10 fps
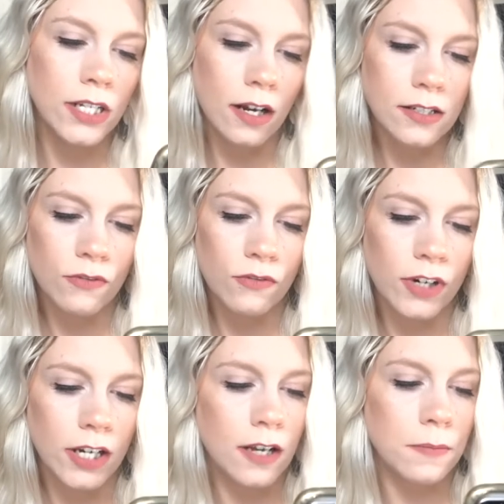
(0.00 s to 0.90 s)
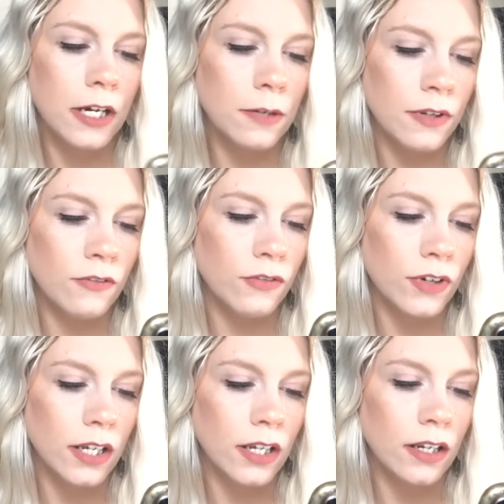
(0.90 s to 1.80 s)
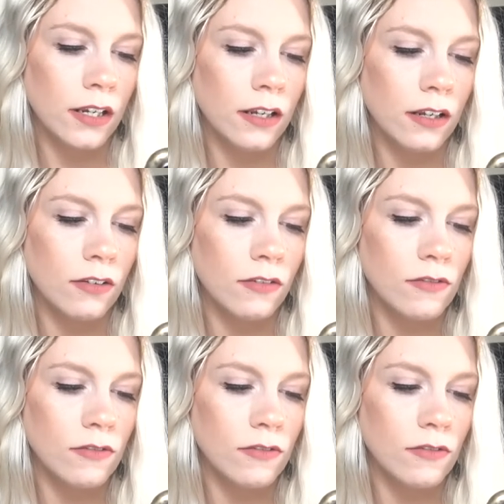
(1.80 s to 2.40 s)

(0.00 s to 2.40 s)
toxin free, paraben free,